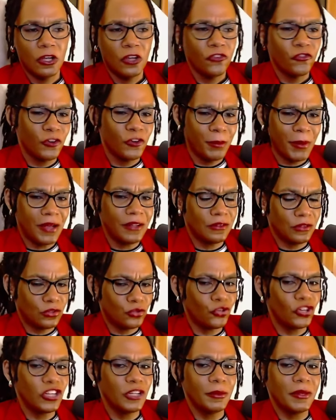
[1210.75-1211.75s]
for about
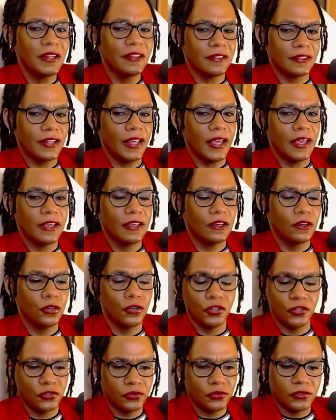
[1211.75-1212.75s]
20 minutes a day,
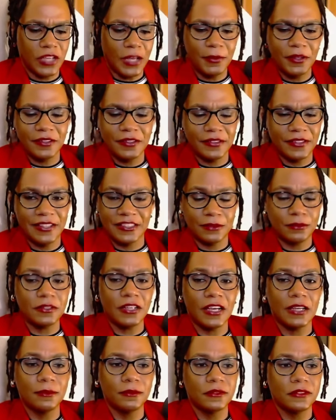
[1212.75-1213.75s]
or 10 minutes a day
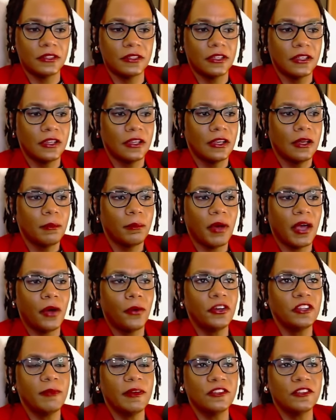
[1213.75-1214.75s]
sometimes. But I
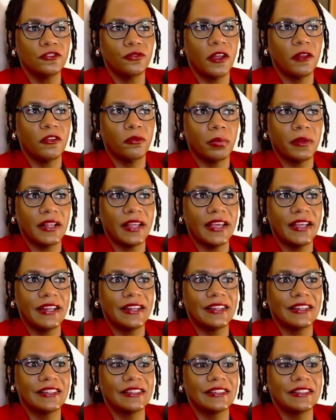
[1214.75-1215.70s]
always made sure I played